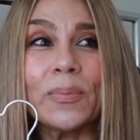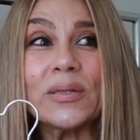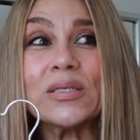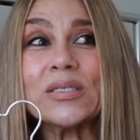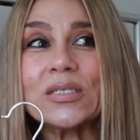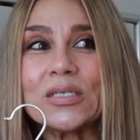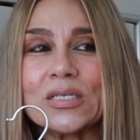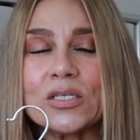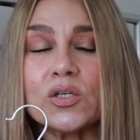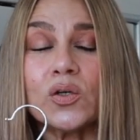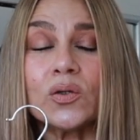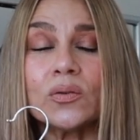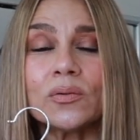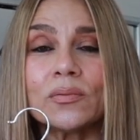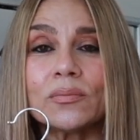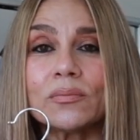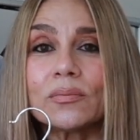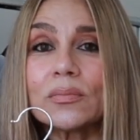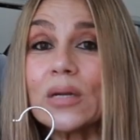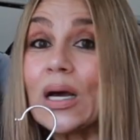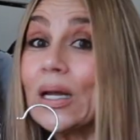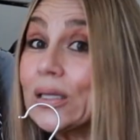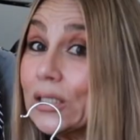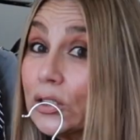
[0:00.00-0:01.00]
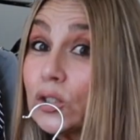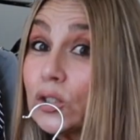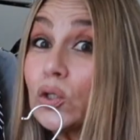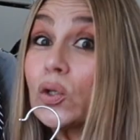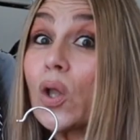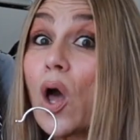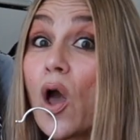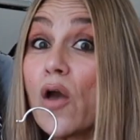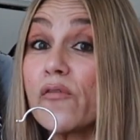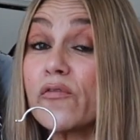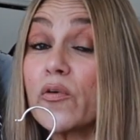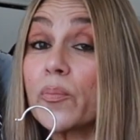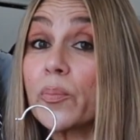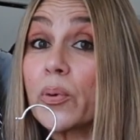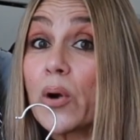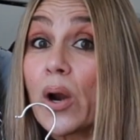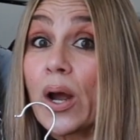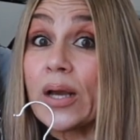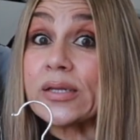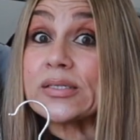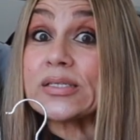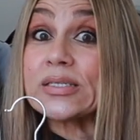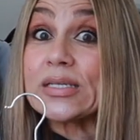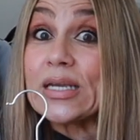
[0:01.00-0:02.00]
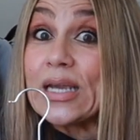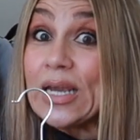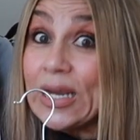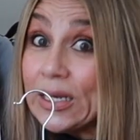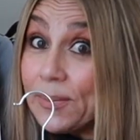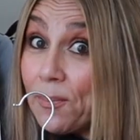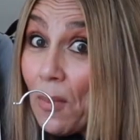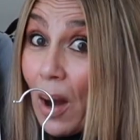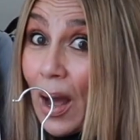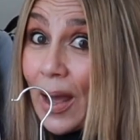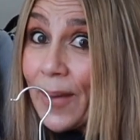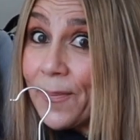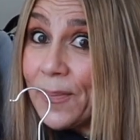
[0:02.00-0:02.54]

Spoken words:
but still a little overpriced, in my